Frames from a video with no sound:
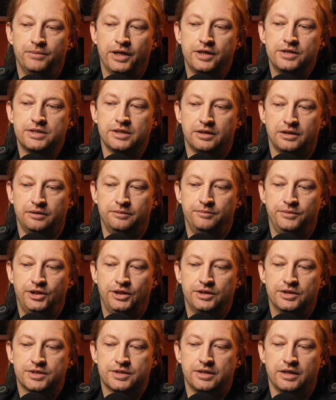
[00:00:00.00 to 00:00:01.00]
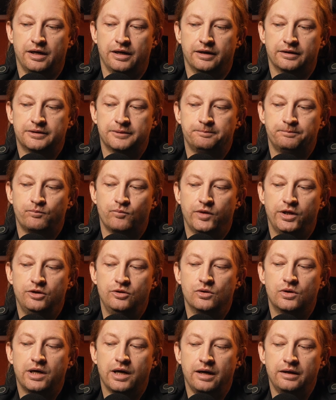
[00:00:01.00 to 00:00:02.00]
basically means that
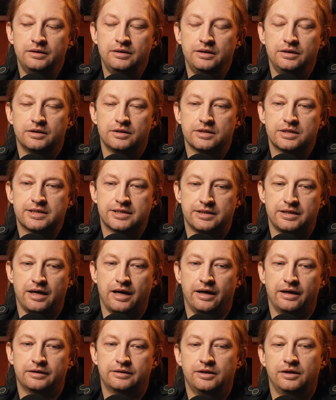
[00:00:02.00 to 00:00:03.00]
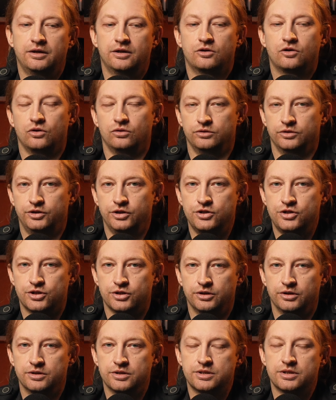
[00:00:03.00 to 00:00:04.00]
you can set
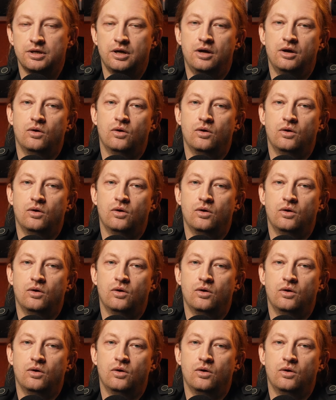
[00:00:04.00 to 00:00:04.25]
conditions